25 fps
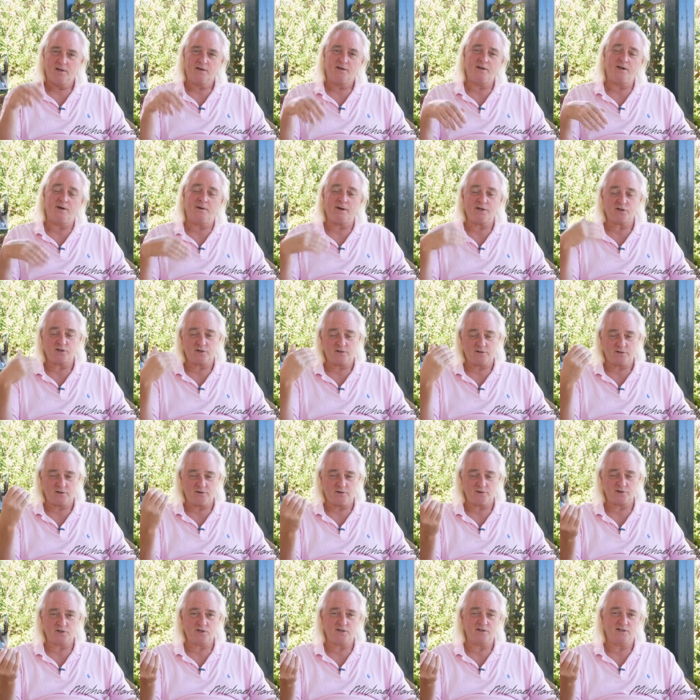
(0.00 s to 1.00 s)
Now, actually, the
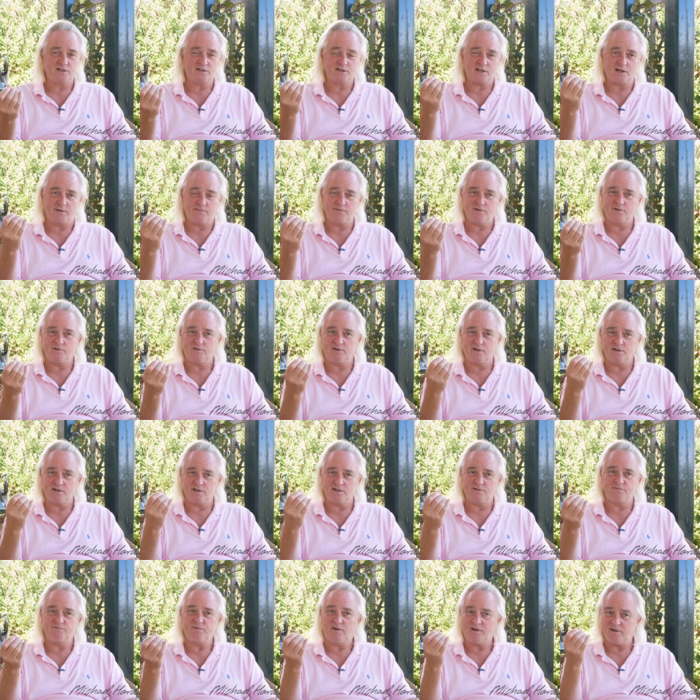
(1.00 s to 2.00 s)
oxygen scavenger
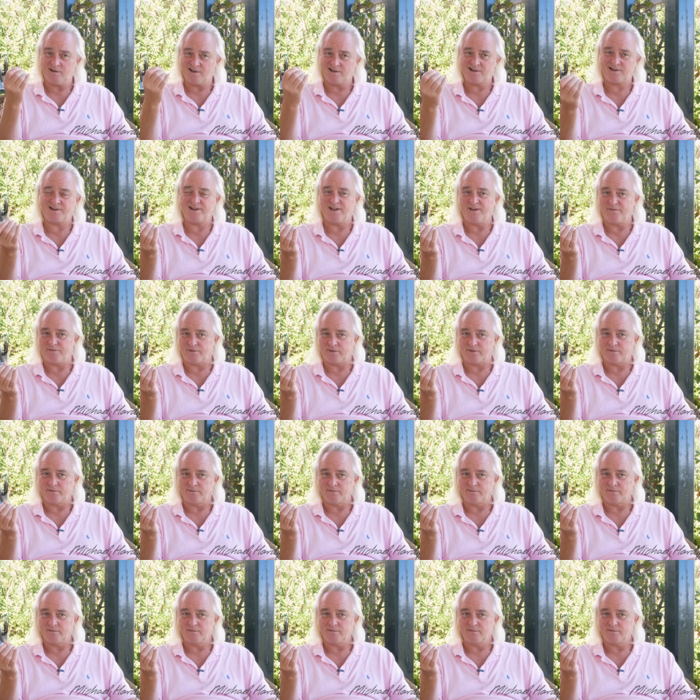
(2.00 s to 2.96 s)
idea is very clever,